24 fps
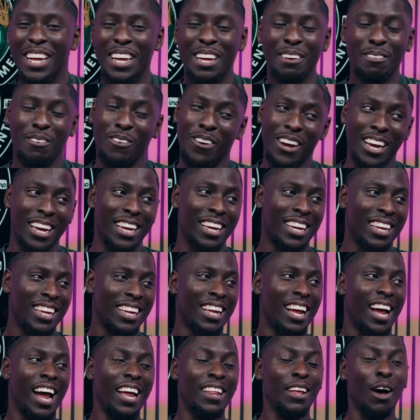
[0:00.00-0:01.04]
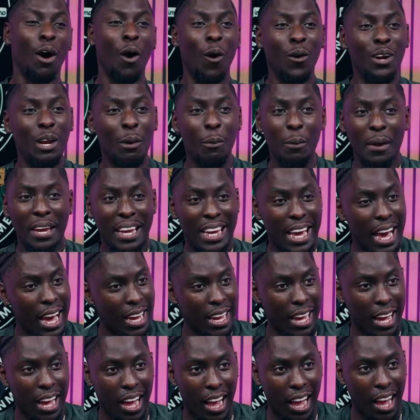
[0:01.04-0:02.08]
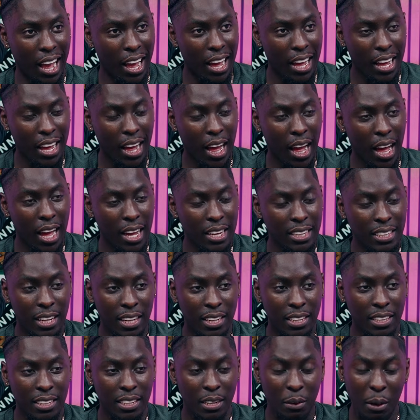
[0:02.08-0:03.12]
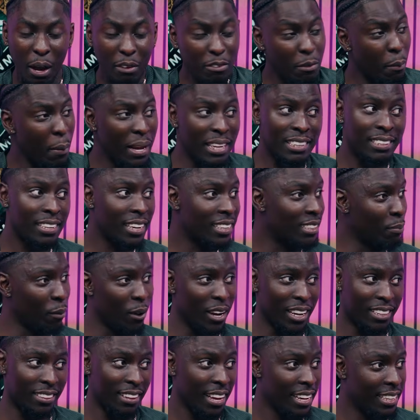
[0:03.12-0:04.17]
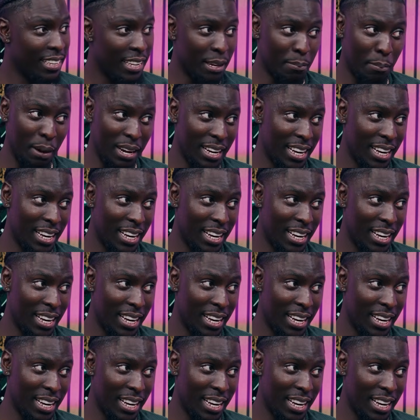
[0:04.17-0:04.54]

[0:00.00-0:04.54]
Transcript: Wait, the older we get, yeah, you have to make sex more exciting, but